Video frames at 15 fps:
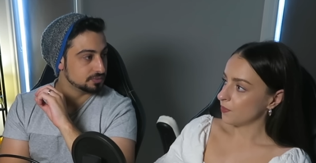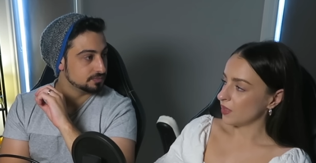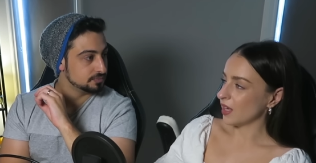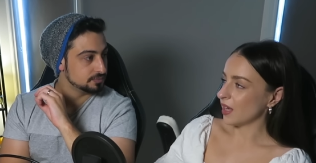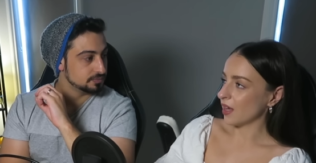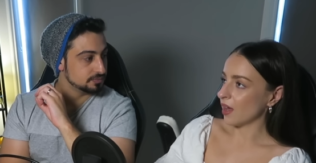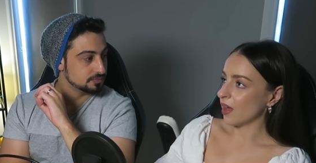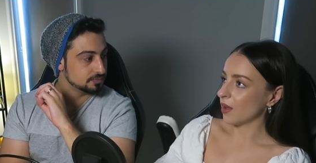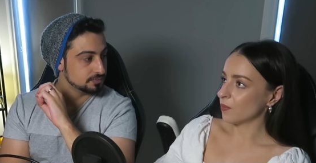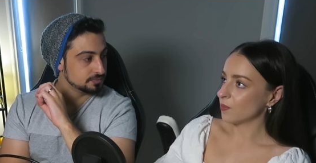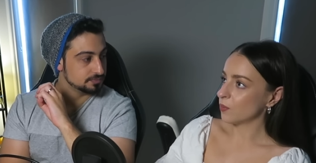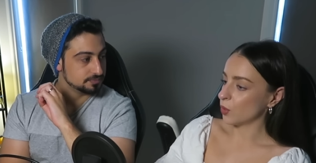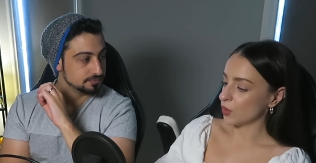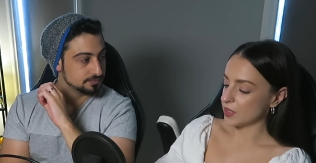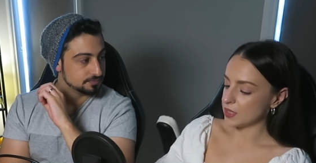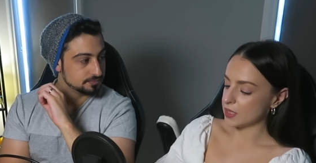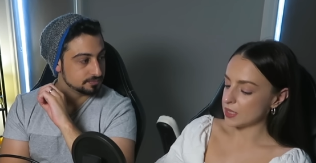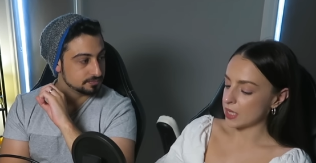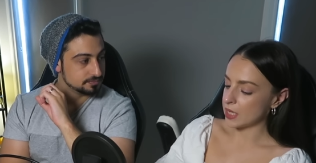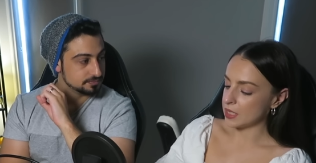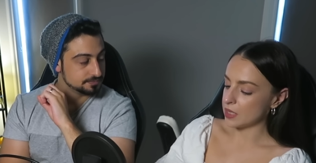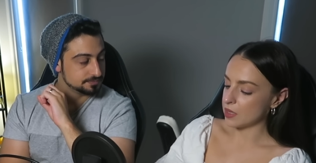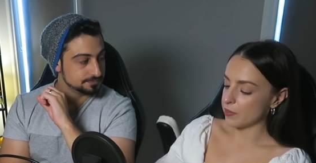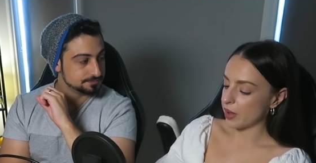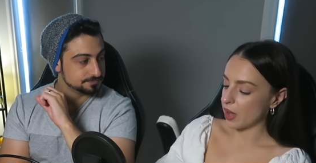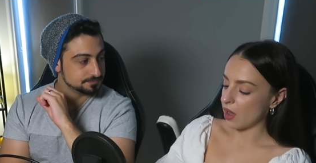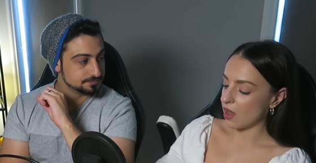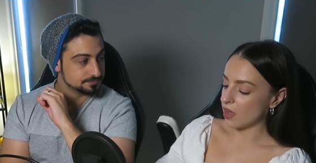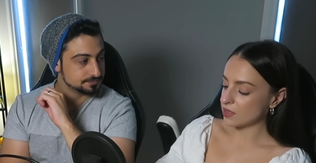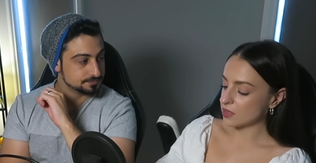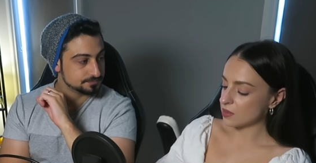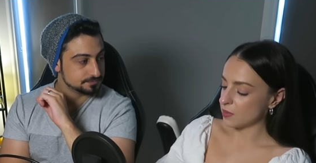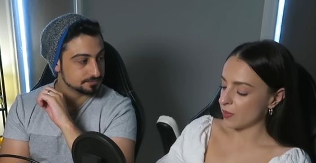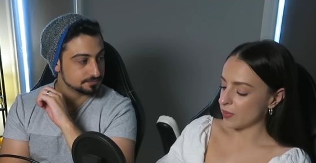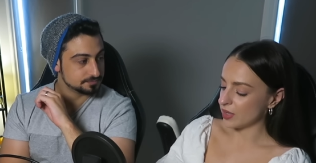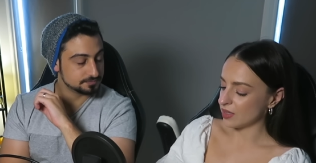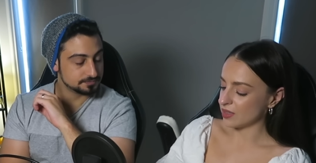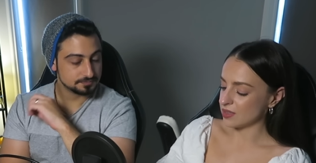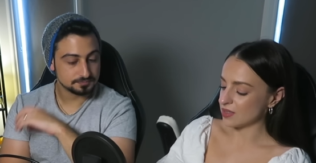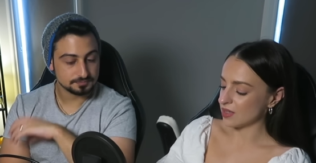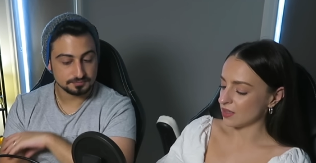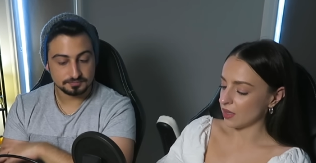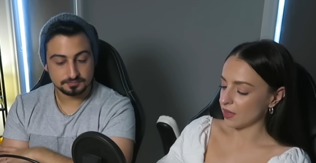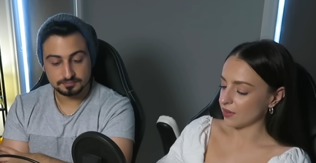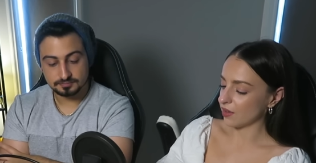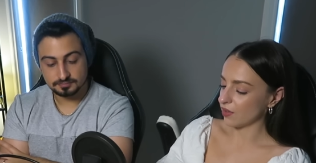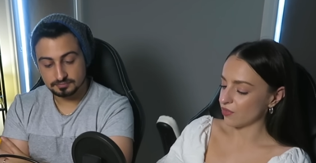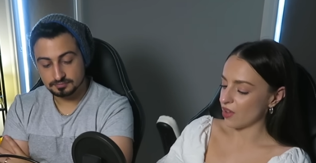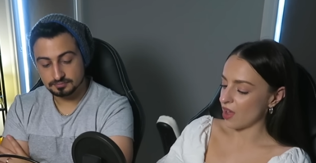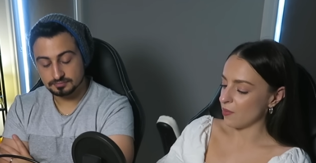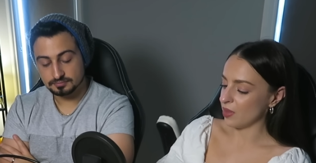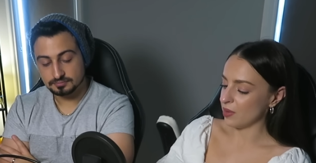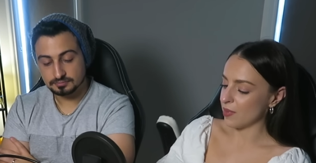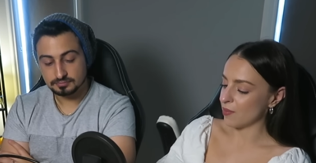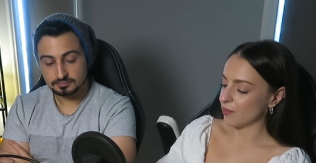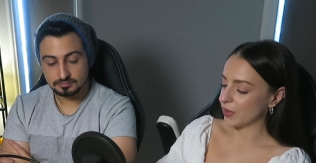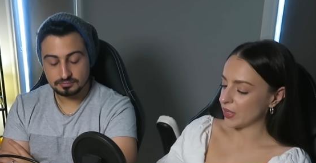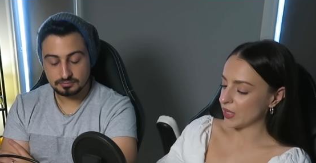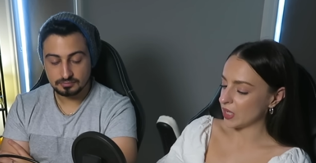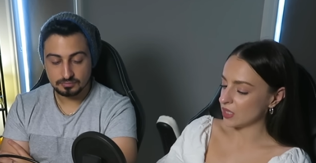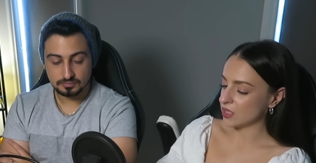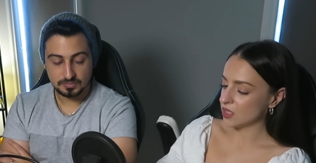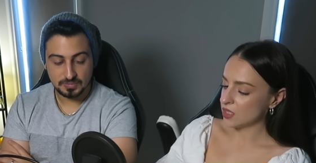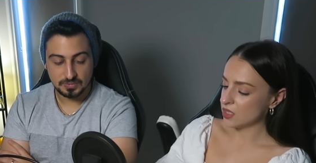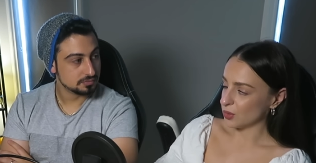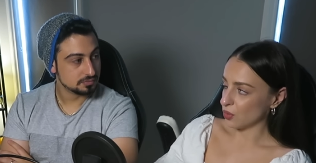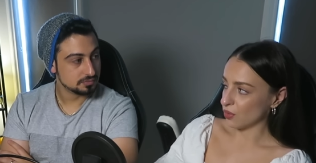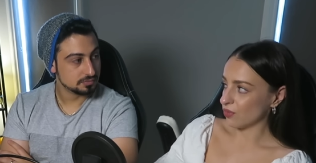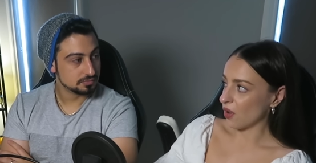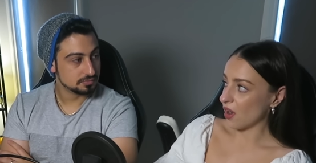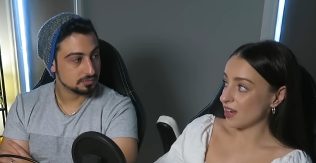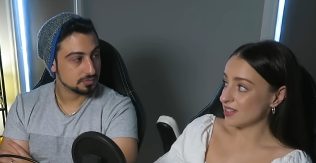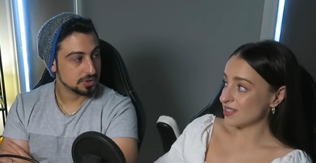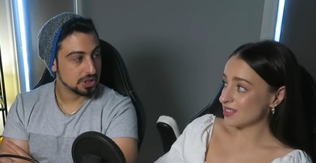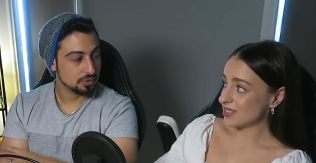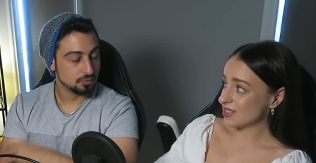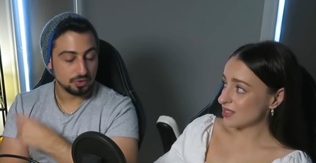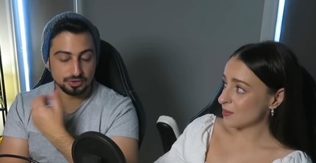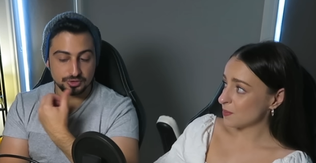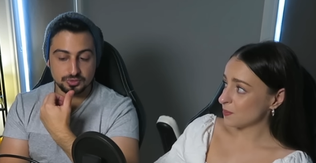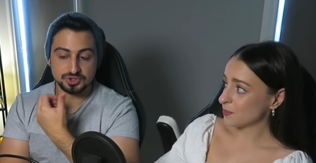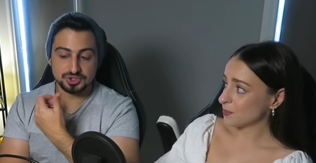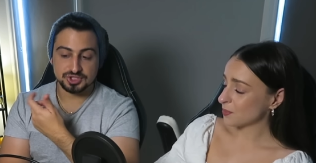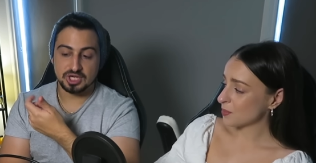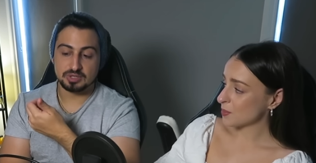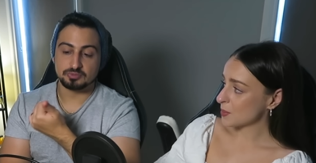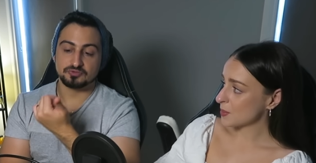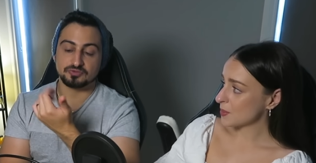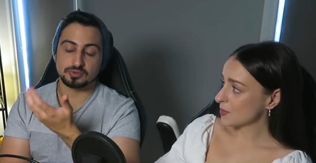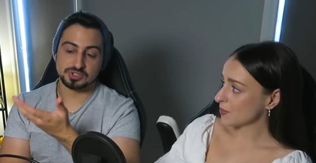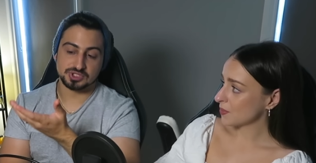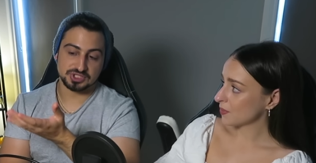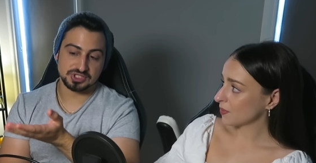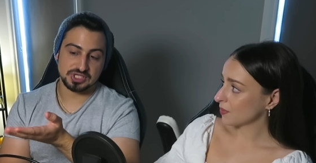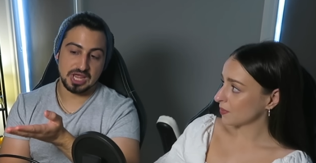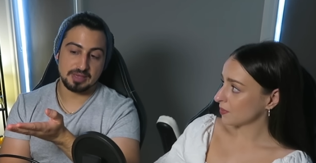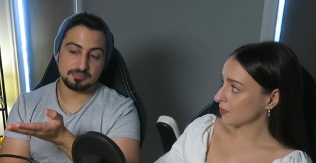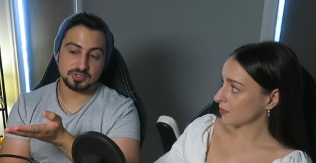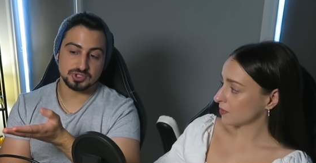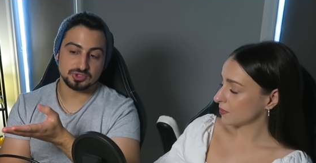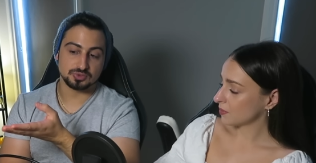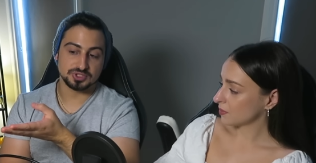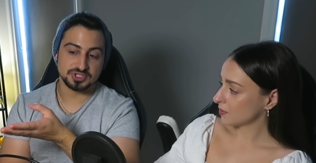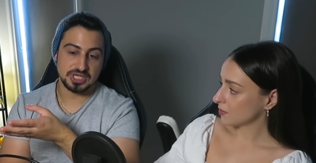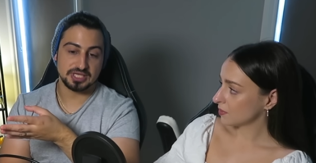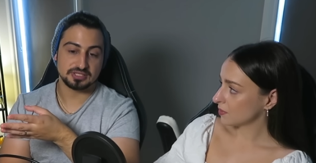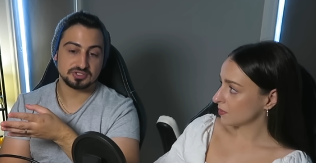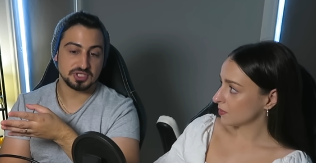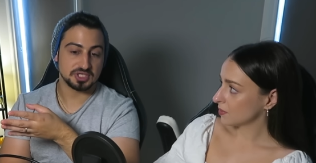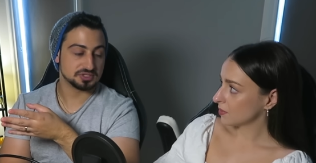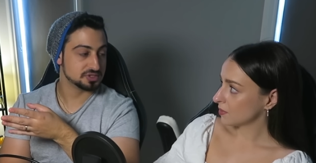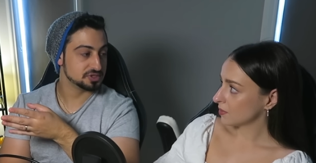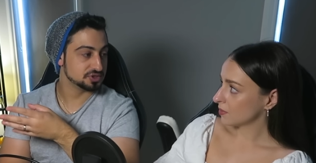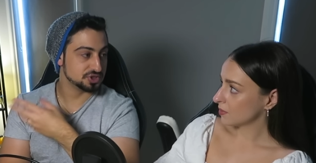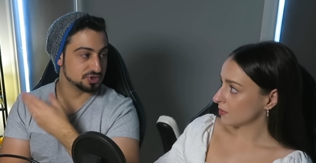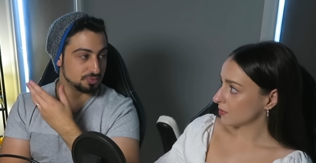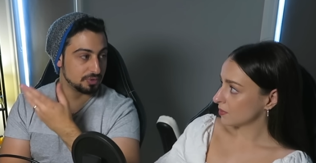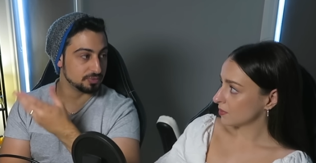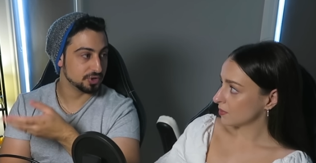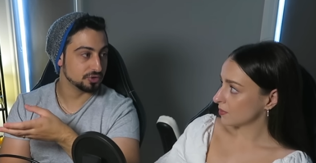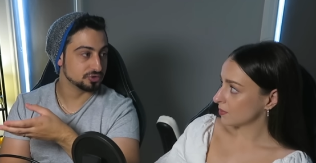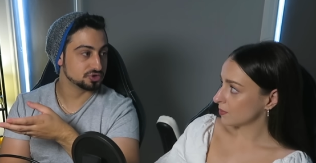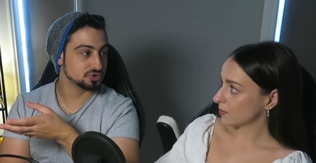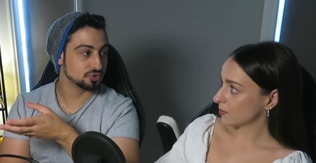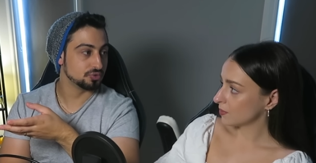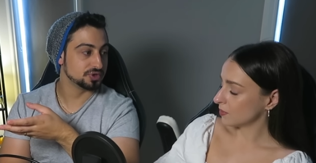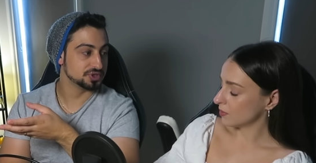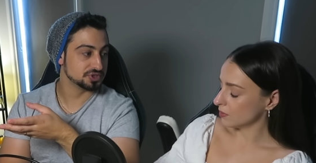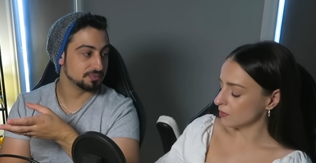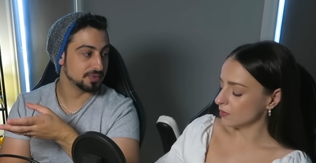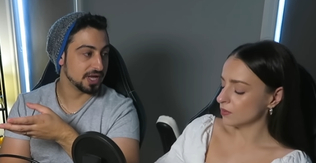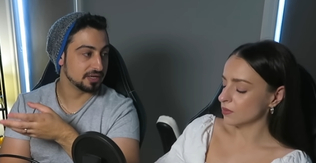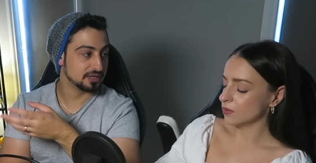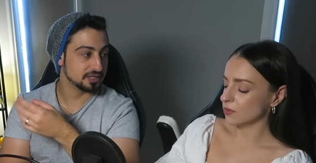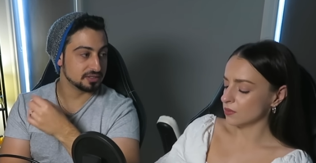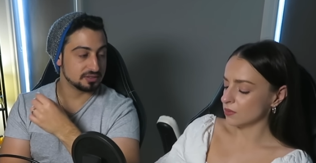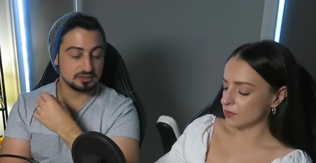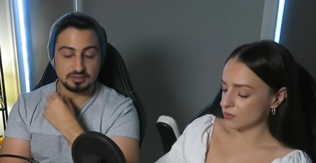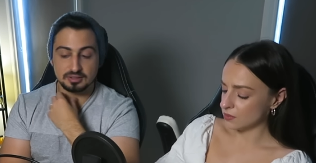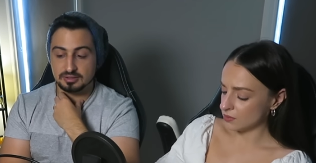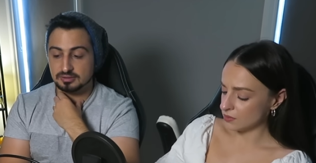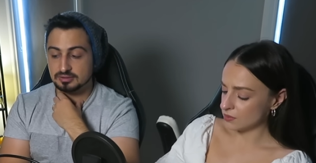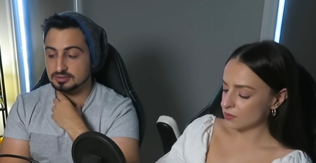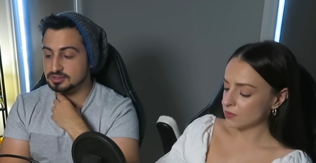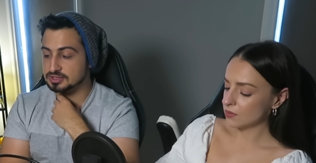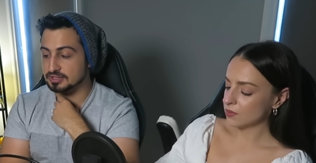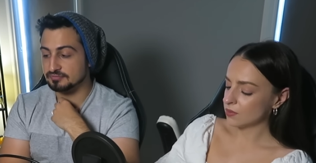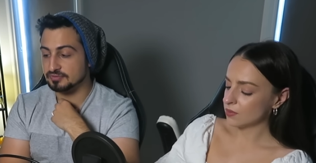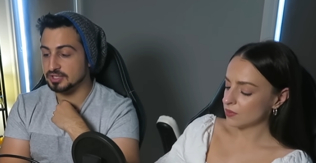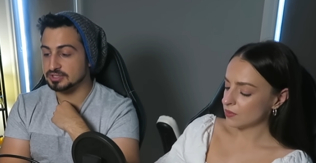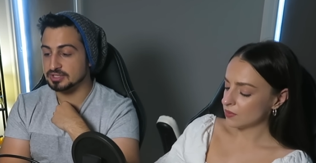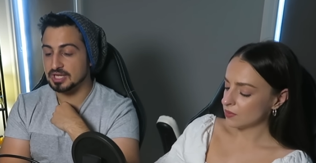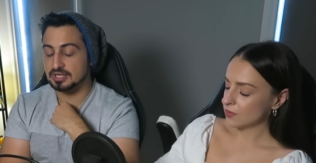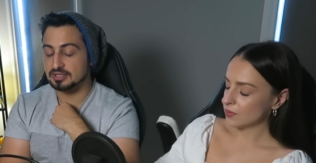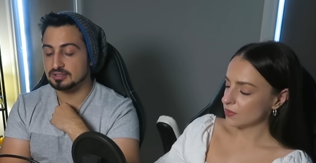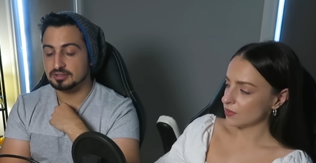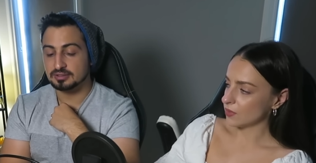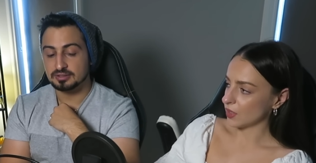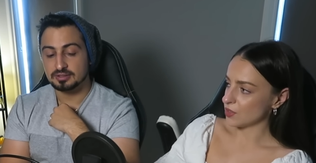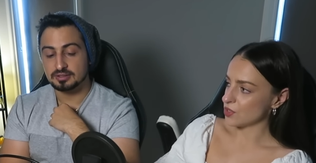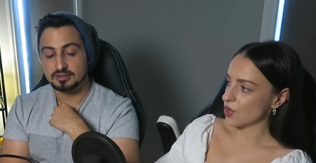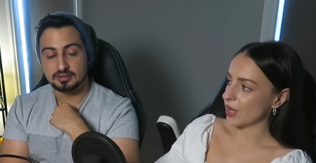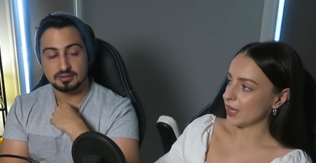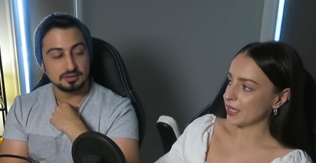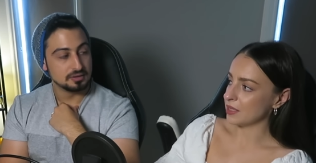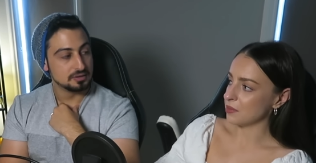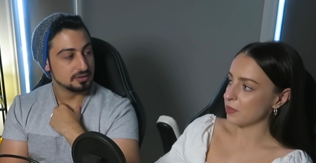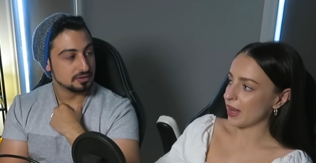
Speaker 1: Yeah, what he's seen in the past. Maybe he's seen like a family member or a friend. Well,
Speaker 2: you were just saying before this has happened to his ancestors. He's probably heard stories about mm. it, stuff like that.
Speaker 1: Like dying in